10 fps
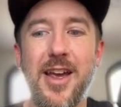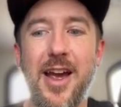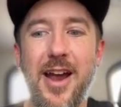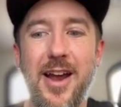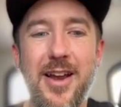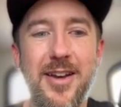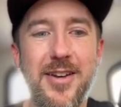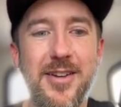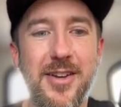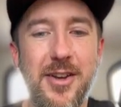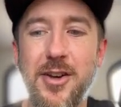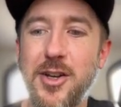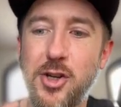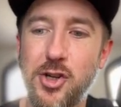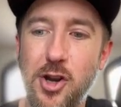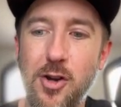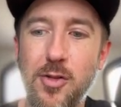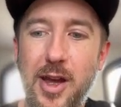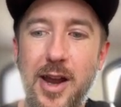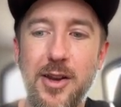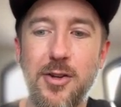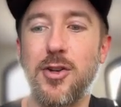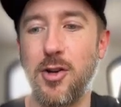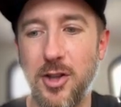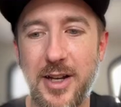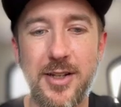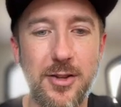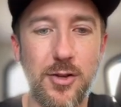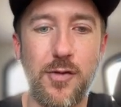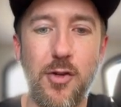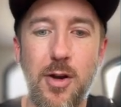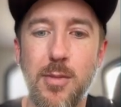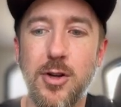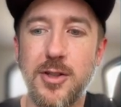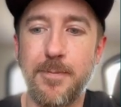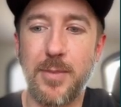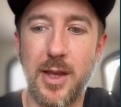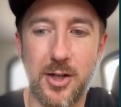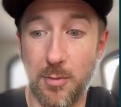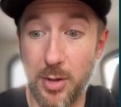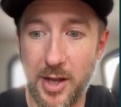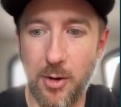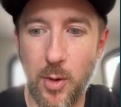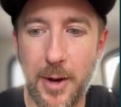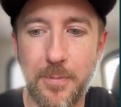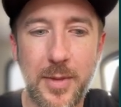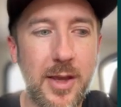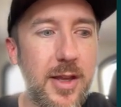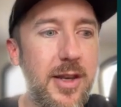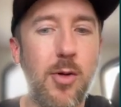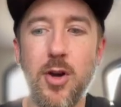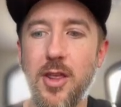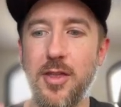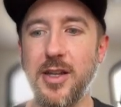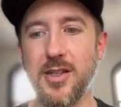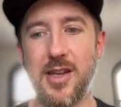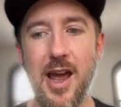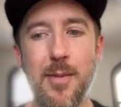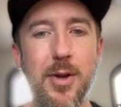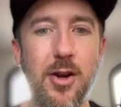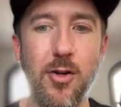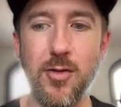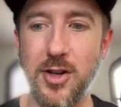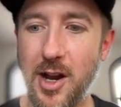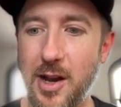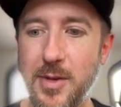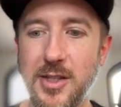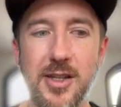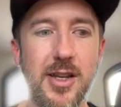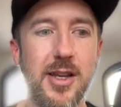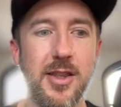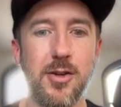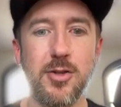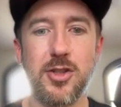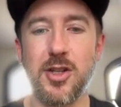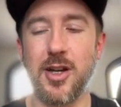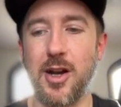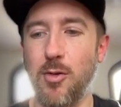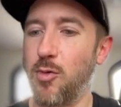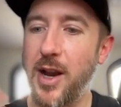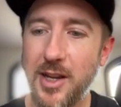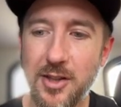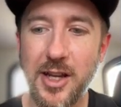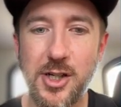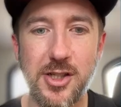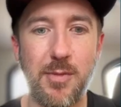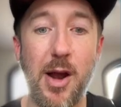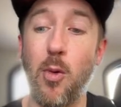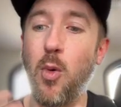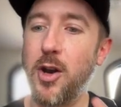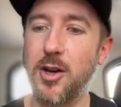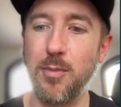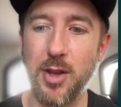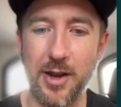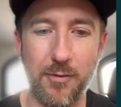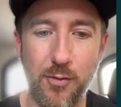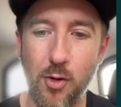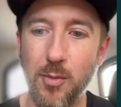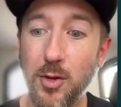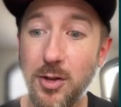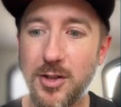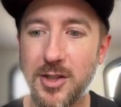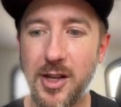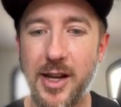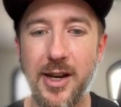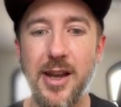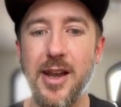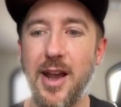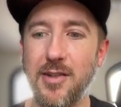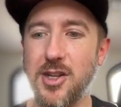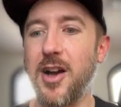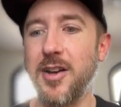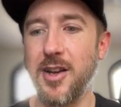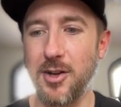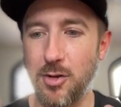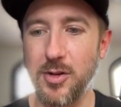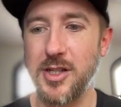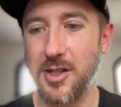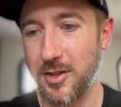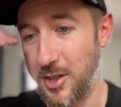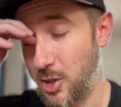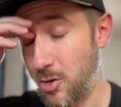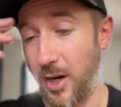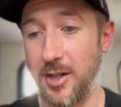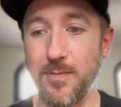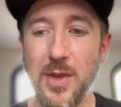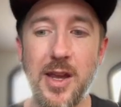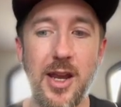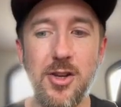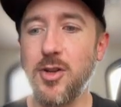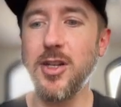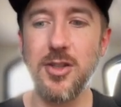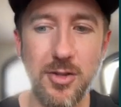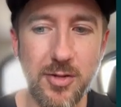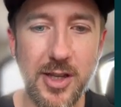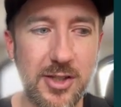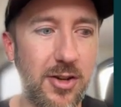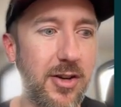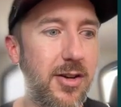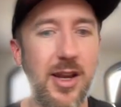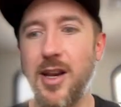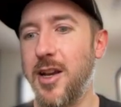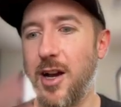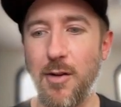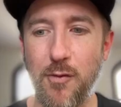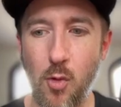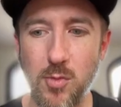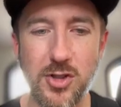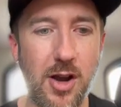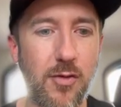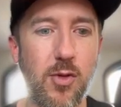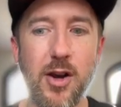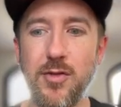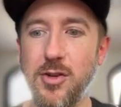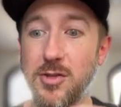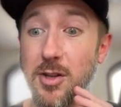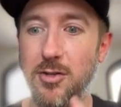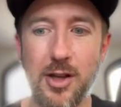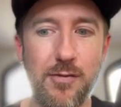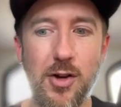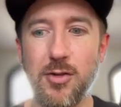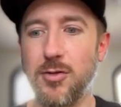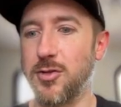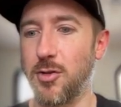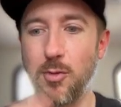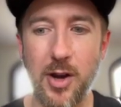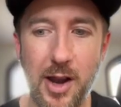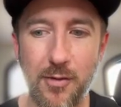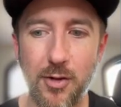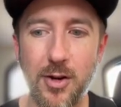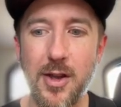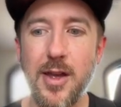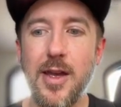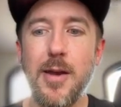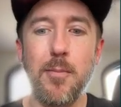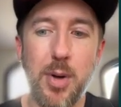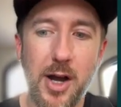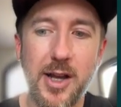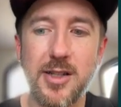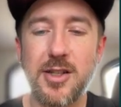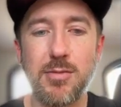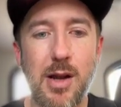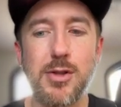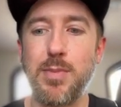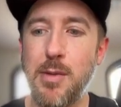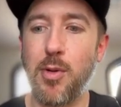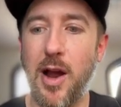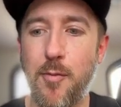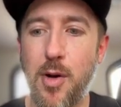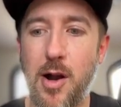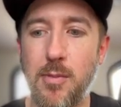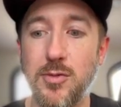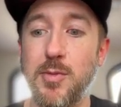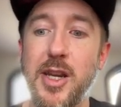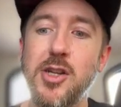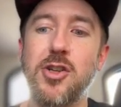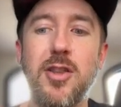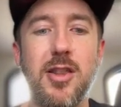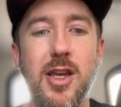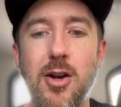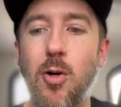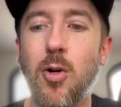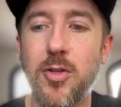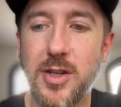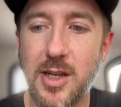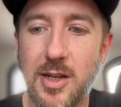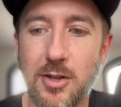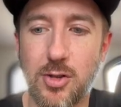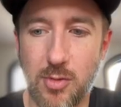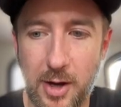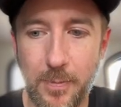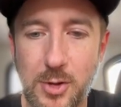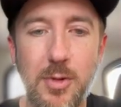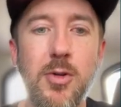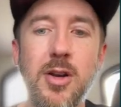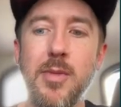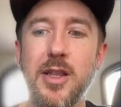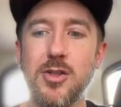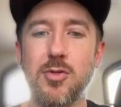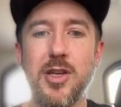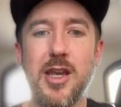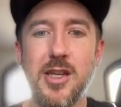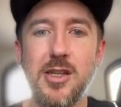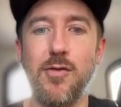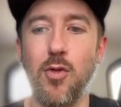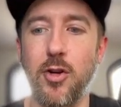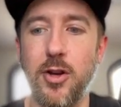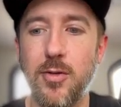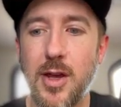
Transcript: And you need to show that you're collecting those phone numbers in a compliant way. Now, one of the things that's happened over time is those regulations about what a compliant form looks like has gotten increasingly strict. And you can do this on any kind of form software if you're using ClickFunnels or whatever, but sometimes people have problems making sure that they get all the details right. So we wanted to make this really easy for you.